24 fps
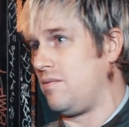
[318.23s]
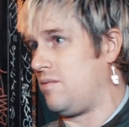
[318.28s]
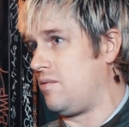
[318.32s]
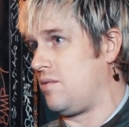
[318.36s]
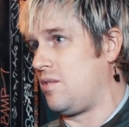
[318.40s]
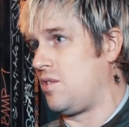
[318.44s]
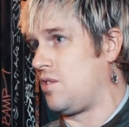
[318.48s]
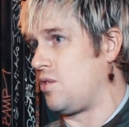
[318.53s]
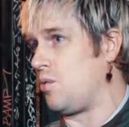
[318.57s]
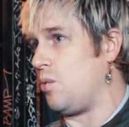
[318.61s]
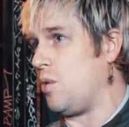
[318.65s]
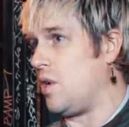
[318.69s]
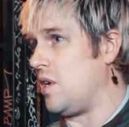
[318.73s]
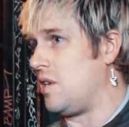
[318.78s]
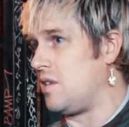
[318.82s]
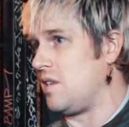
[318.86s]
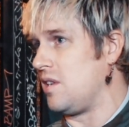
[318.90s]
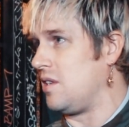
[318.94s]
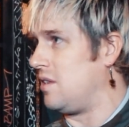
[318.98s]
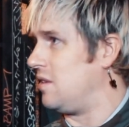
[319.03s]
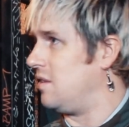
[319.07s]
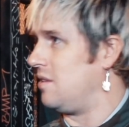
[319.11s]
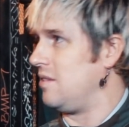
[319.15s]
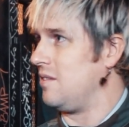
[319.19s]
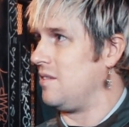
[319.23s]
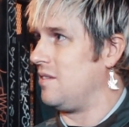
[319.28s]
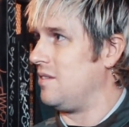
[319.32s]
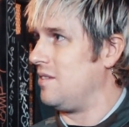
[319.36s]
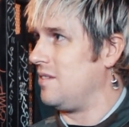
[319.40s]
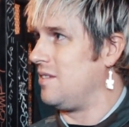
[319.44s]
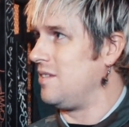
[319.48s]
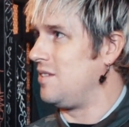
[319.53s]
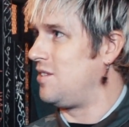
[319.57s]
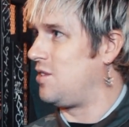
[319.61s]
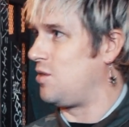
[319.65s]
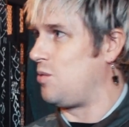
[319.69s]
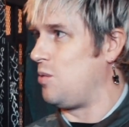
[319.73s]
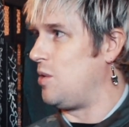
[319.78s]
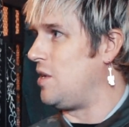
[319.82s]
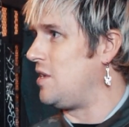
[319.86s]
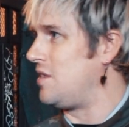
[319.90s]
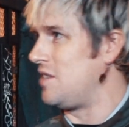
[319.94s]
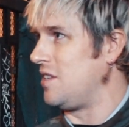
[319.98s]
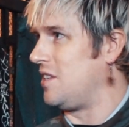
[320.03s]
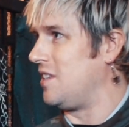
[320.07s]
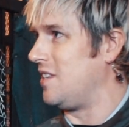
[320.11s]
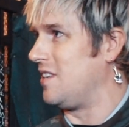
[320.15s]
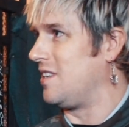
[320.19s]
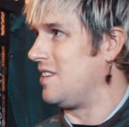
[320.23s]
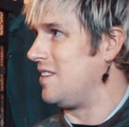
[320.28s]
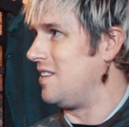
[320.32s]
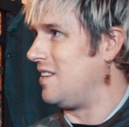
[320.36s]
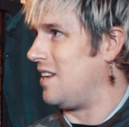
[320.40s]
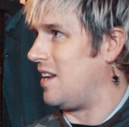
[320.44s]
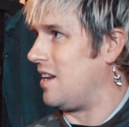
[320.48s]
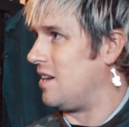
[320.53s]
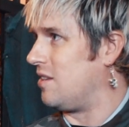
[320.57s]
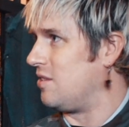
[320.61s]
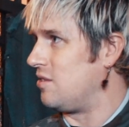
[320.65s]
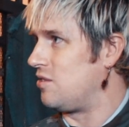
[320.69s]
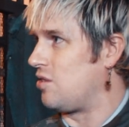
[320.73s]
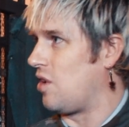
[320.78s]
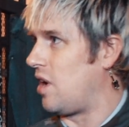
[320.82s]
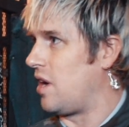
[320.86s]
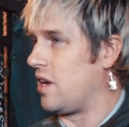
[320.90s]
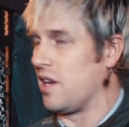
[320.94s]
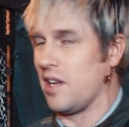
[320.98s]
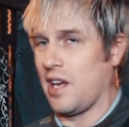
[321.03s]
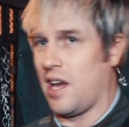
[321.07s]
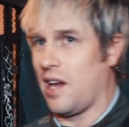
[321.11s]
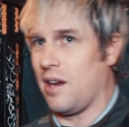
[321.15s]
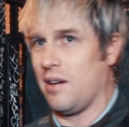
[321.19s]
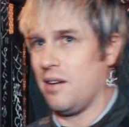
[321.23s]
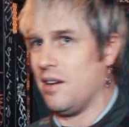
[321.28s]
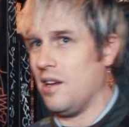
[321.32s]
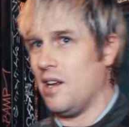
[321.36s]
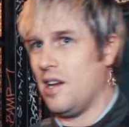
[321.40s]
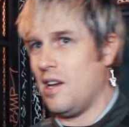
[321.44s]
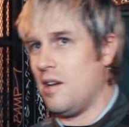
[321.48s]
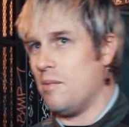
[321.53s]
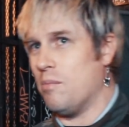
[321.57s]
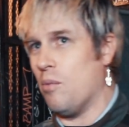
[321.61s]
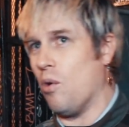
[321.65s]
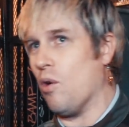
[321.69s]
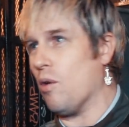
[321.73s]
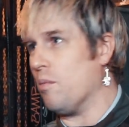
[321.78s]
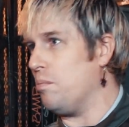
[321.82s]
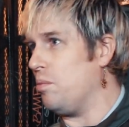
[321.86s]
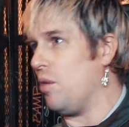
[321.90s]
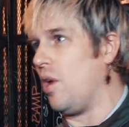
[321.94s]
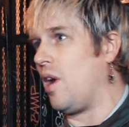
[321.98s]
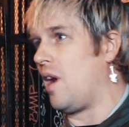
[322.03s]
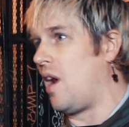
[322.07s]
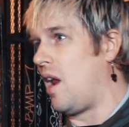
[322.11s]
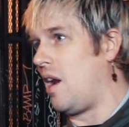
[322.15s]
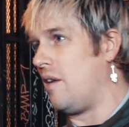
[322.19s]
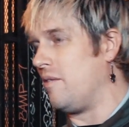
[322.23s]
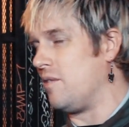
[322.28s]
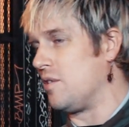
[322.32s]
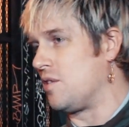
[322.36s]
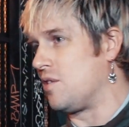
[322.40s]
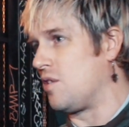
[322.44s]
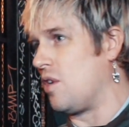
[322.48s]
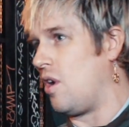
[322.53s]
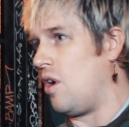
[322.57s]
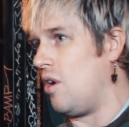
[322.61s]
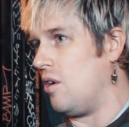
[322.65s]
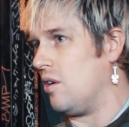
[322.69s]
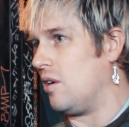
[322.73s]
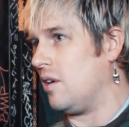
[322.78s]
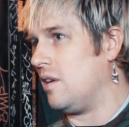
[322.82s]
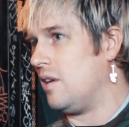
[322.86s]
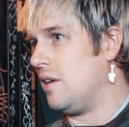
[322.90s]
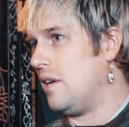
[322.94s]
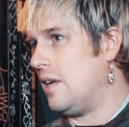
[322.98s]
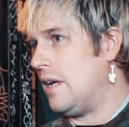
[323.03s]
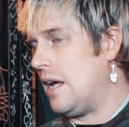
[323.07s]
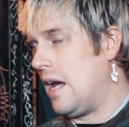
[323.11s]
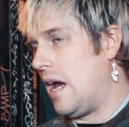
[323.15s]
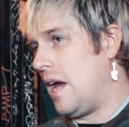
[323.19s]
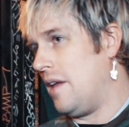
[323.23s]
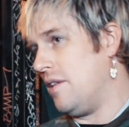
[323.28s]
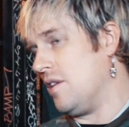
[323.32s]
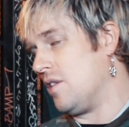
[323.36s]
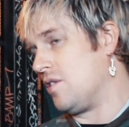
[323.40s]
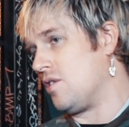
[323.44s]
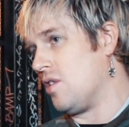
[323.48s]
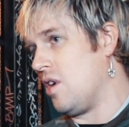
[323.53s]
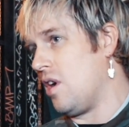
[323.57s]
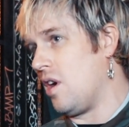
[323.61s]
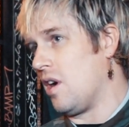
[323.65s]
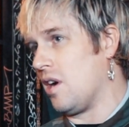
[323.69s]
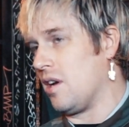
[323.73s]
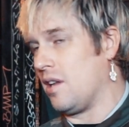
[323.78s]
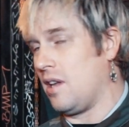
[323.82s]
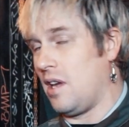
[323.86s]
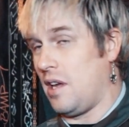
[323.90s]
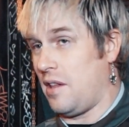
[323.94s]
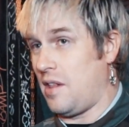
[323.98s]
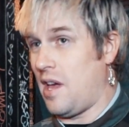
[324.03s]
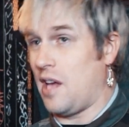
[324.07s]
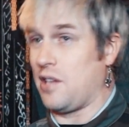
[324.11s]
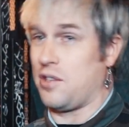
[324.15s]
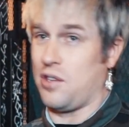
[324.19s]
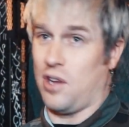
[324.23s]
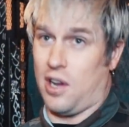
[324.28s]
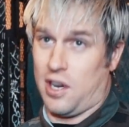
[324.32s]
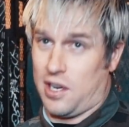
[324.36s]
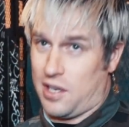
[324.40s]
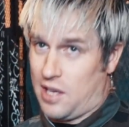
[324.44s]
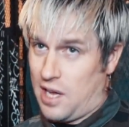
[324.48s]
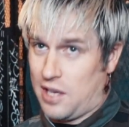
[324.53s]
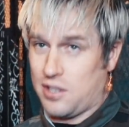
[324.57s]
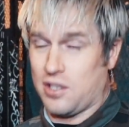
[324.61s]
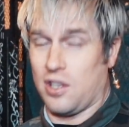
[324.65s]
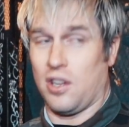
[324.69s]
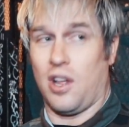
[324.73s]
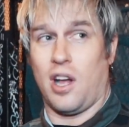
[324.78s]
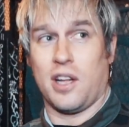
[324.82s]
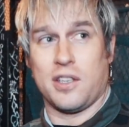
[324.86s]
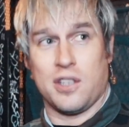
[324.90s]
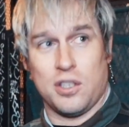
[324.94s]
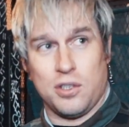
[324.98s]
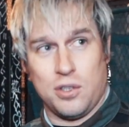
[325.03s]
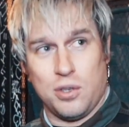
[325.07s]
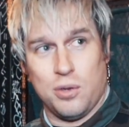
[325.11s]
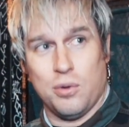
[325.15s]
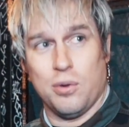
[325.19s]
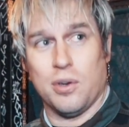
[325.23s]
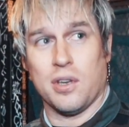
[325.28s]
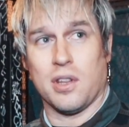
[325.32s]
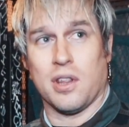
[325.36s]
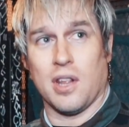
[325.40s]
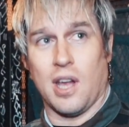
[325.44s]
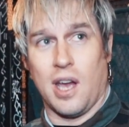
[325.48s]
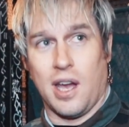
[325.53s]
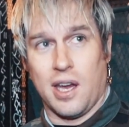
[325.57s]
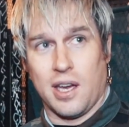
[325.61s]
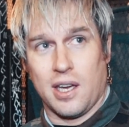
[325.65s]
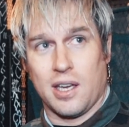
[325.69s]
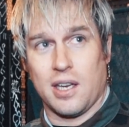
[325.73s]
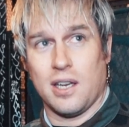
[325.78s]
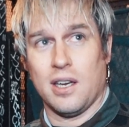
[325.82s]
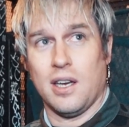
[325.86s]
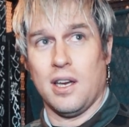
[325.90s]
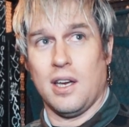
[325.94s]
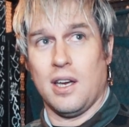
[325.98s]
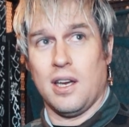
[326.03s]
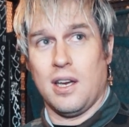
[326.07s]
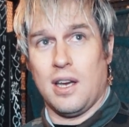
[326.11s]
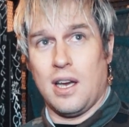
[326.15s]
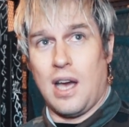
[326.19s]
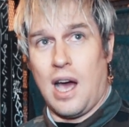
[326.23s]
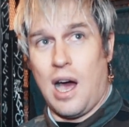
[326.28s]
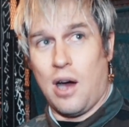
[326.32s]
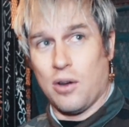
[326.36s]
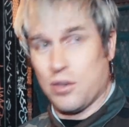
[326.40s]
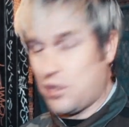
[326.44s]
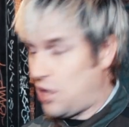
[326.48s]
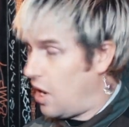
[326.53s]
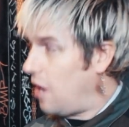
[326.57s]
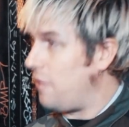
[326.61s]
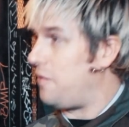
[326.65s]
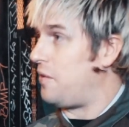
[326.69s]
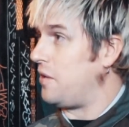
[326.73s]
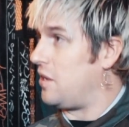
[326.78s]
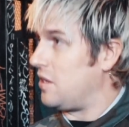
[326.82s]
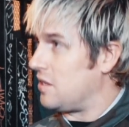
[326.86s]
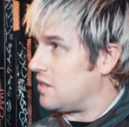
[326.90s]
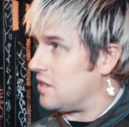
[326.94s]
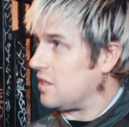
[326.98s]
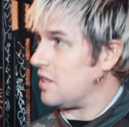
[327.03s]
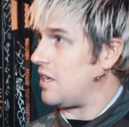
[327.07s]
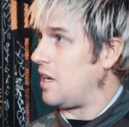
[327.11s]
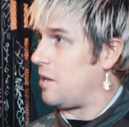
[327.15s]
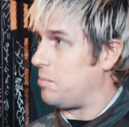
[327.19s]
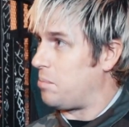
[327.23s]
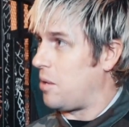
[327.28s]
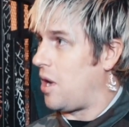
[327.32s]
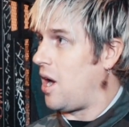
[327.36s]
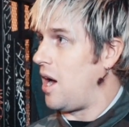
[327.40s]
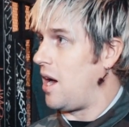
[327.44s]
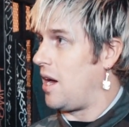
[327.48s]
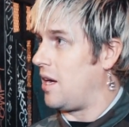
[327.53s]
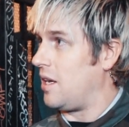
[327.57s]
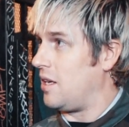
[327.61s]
squeezing it and trying to get more blood out of a stone. And that song has a lot to do with like how tough it is to get by,